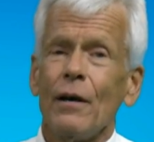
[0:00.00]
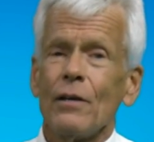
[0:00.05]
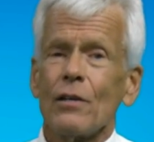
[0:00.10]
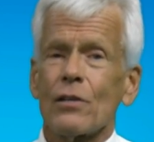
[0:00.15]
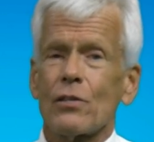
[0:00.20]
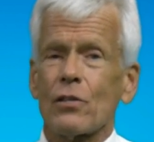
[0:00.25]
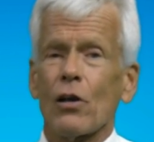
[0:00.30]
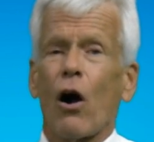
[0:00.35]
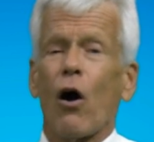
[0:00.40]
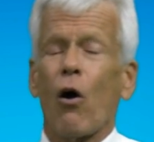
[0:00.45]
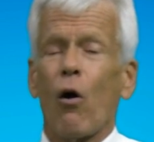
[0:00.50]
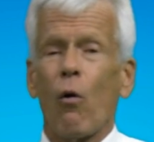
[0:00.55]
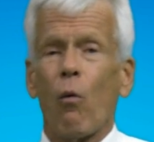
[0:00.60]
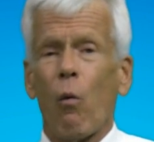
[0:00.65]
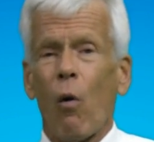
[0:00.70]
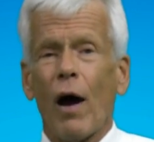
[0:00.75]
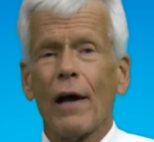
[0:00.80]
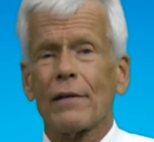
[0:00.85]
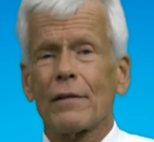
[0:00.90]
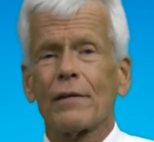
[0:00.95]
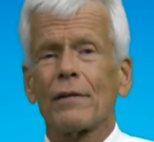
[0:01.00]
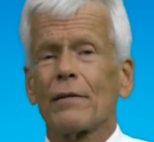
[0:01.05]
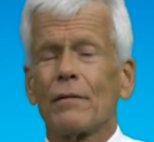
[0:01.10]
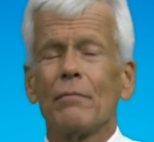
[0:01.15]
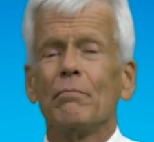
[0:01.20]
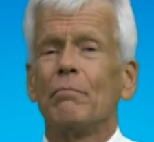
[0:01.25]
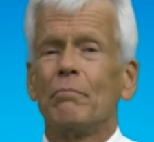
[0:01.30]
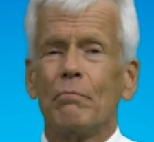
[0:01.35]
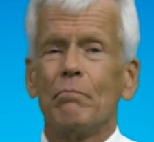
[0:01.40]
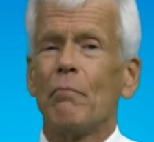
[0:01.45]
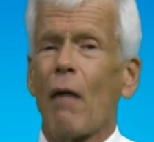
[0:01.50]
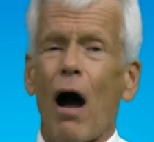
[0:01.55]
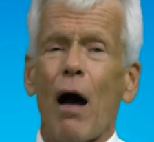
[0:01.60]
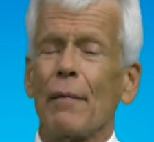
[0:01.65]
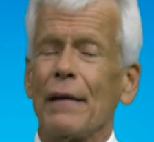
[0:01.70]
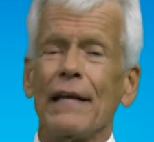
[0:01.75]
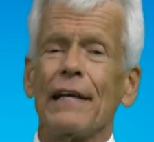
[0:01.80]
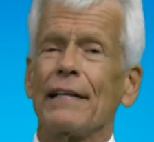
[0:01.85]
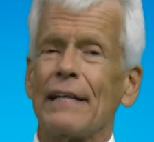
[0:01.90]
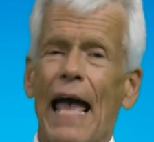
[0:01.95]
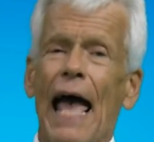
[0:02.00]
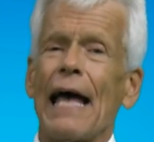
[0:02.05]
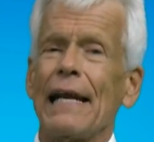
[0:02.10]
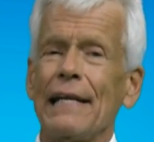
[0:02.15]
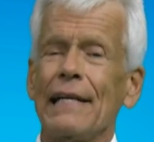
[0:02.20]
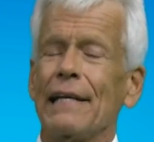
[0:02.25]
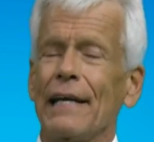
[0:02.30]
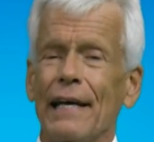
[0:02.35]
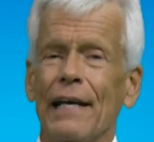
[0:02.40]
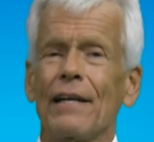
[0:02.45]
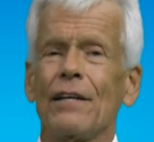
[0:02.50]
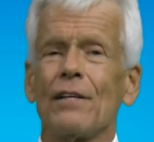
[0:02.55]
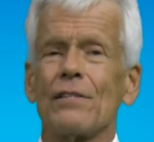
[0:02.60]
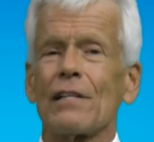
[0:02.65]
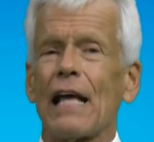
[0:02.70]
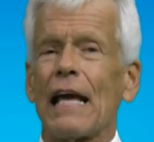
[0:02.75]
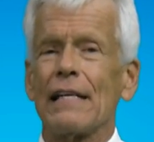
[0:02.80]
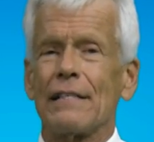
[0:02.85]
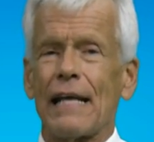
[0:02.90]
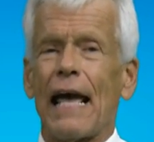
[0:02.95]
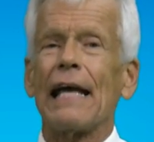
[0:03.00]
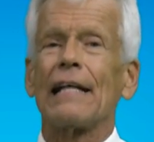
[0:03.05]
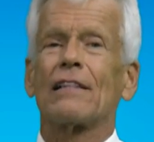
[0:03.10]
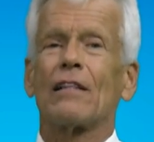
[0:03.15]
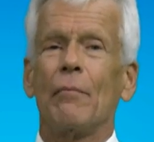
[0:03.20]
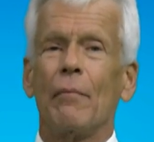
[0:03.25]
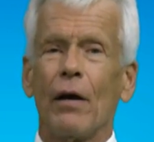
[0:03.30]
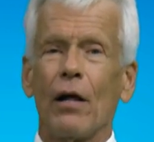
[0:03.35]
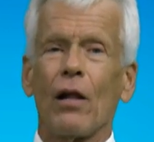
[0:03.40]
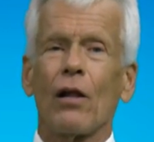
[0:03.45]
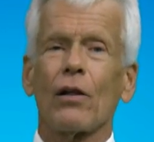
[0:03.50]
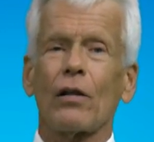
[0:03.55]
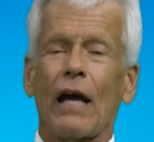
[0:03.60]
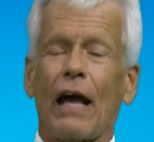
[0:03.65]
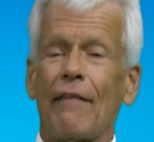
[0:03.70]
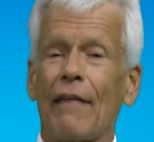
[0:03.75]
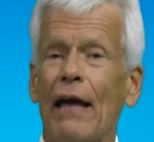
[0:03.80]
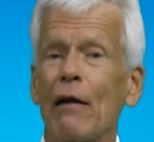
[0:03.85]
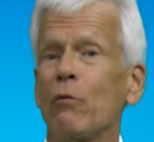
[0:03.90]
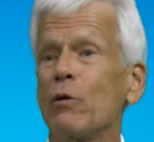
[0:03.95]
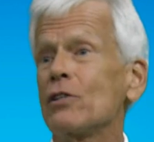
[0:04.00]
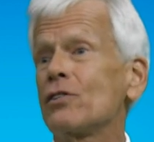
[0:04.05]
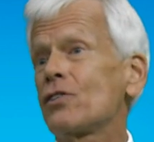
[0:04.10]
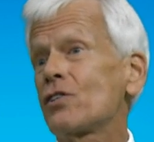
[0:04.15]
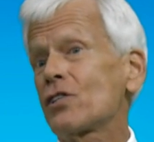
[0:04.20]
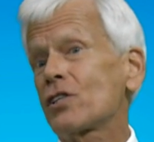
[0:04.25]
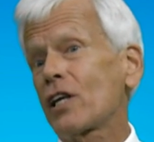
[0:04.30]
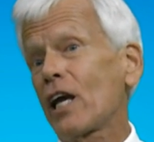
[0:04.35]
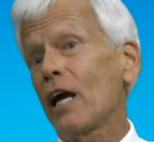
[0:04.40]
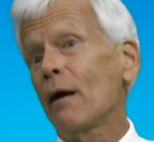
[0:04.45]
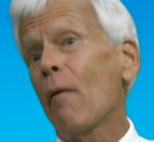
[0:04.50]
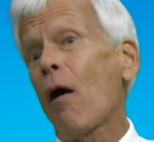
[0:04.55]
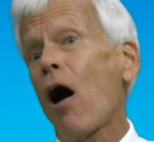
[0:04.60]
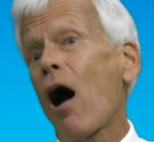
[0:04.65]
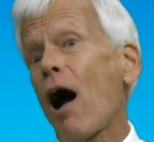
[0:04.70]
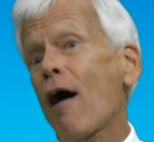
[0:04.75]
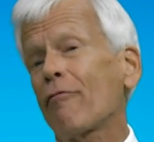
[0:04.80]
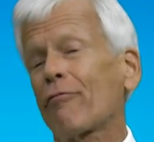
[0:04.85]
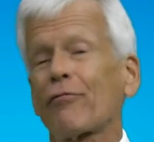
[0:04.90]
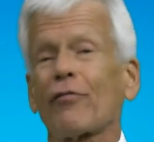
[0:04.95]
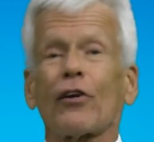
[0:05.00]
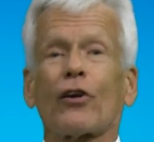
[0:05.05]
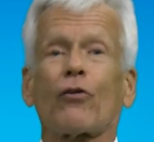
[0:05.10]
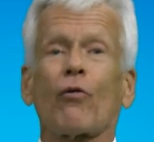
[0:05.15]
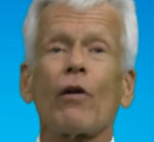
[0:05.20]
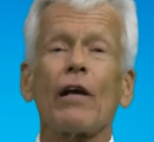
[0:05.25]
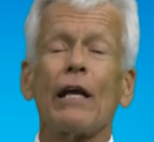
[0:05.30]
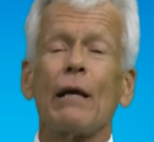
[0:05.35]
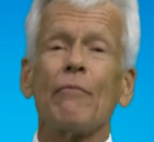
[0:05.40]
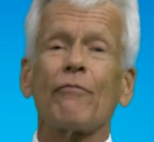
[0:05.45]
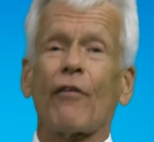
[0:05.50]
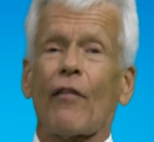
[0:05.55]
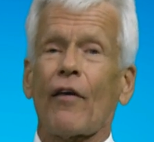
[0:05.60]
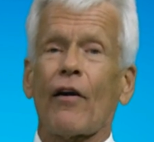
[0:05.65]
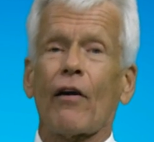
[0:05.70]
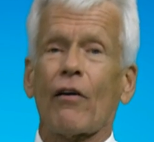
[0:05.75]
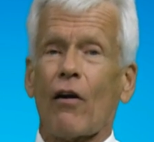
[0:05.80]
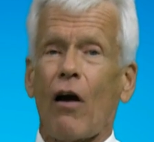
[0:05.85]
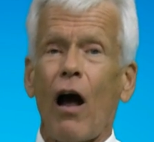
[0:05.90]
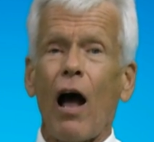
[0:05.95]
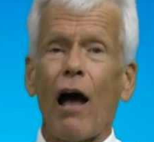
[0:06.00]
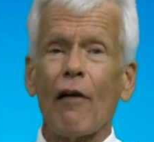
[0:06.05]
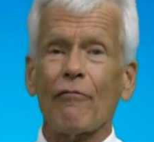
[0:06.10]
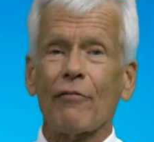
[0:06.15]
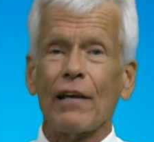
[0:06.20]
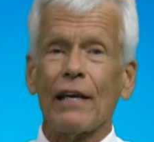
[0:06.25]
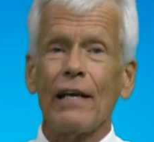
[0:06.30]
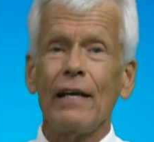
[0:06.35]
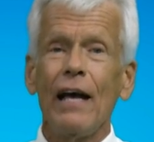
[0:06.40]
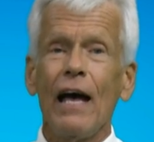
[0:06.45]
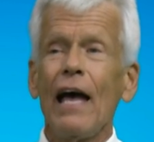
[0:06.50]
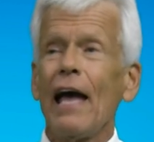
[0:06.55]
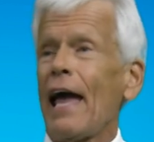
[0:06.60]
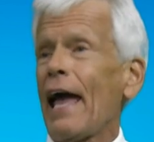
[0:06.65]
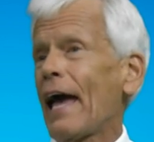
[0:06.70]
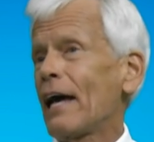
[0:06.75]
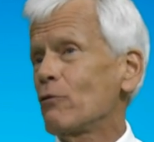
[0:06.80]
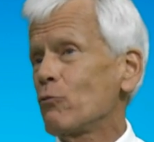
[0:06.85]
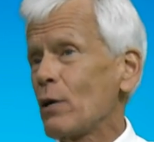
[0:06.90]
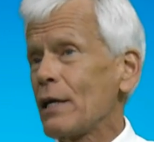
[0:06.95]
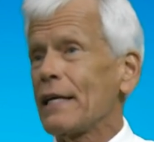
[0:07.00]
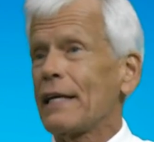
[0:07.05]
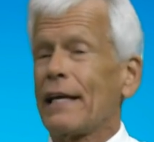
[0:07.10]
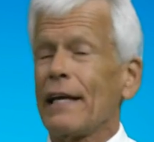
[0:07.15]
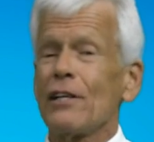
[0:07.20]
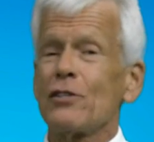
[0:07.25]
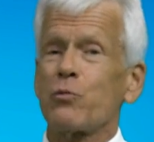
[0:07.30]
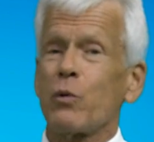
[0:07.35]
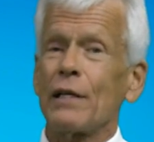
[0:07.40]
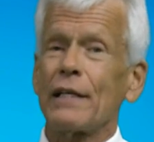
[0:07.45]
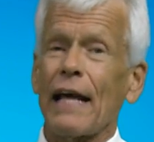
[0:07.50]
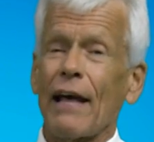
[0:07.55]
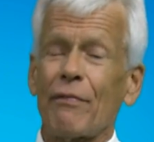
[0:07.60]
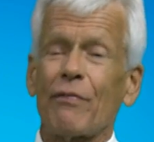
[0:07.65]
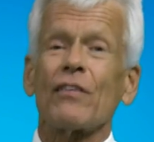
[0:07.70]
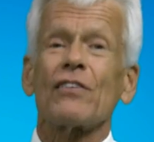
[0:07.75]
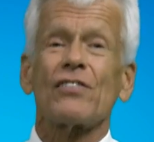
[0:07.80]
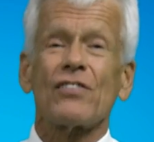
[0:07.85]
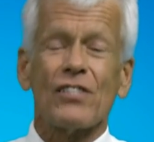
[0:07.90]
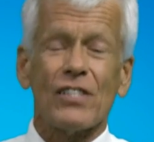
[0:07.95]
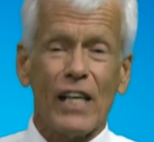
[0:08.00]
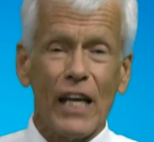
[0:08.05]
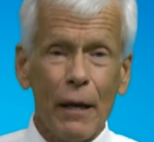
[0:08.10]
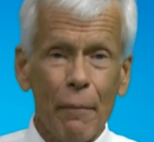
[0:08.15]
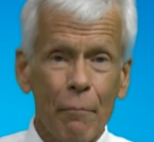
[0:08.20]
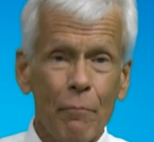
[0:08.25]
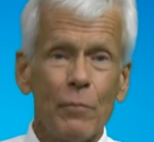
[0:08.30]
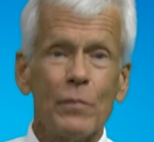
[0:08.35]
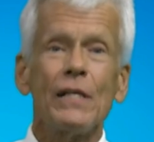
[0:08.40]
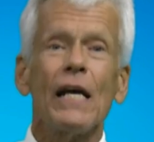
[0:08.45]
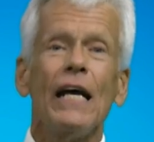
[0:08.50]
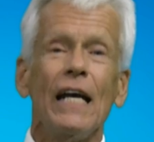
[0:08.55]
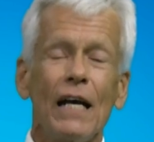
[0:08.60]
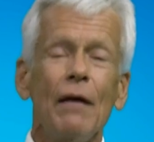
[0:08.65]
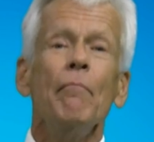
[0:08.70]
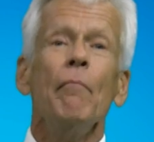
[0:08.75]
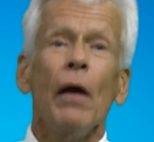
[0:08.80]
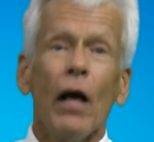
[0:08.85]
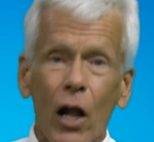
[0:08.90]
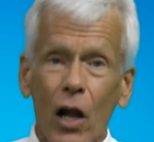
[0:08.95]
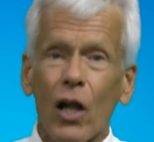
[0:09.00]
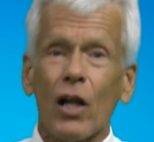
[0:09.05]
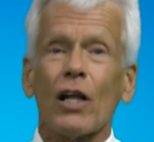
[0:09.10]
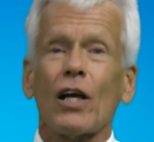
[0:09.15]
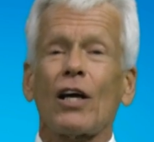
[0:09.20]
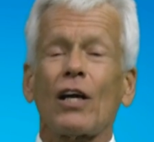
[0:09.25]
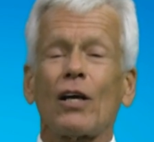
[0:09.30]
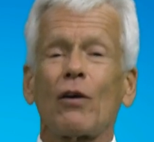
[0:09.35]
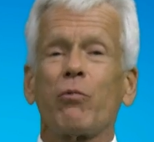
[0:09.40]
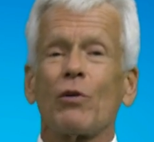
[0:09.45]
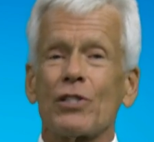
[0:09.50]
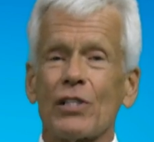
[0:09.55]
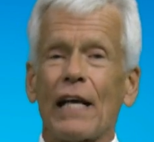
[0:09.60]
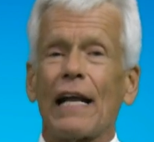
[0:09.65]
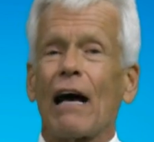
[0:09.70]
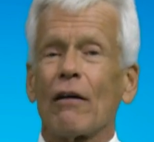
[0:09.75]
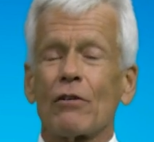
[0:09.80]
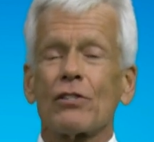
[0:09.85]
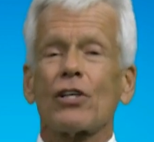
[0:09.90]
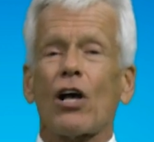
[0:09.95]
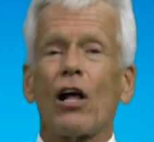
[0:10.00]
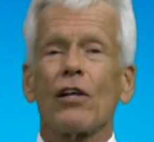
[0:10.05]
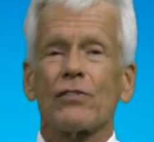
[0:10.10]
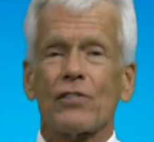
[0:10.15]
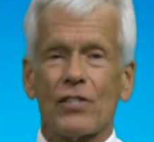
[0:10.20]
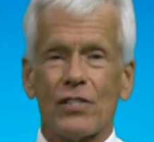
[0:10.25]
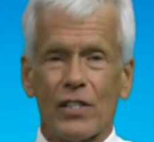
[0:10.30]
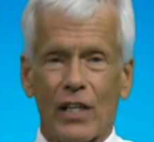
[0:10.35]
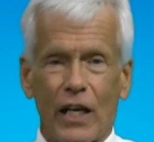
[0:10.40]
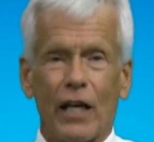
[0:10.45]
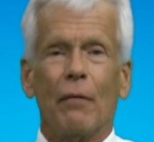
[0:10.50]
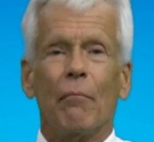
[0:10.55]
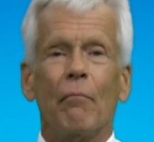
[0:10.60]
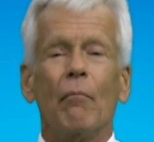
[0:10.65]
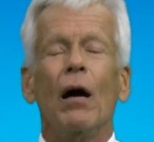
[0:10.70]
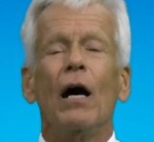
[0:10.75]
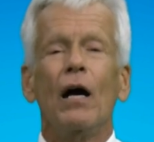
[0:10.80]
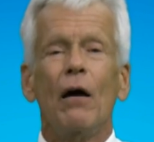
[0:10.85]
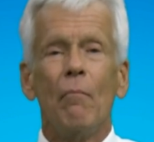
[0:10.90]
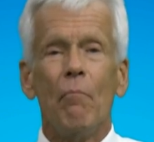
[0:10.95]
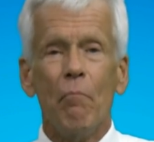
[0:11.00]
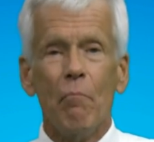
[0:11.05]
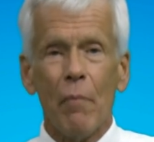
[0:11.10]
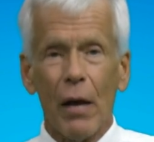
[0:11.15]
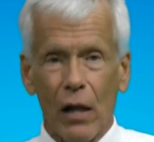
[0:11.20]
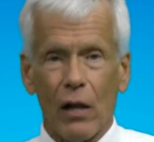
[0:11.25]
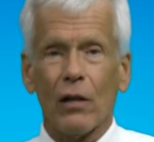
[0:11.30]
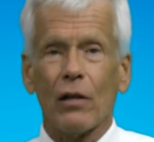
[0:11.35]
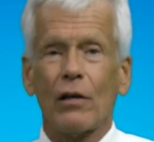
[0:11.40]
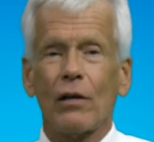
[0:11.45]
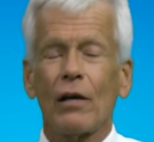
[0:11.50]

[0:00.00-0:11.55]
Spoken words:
So what Mommy and Daddy did is they take the milk and they would skim off the cream for their coffee, and we kids would get the skimmed milk, which they now just call skim milk.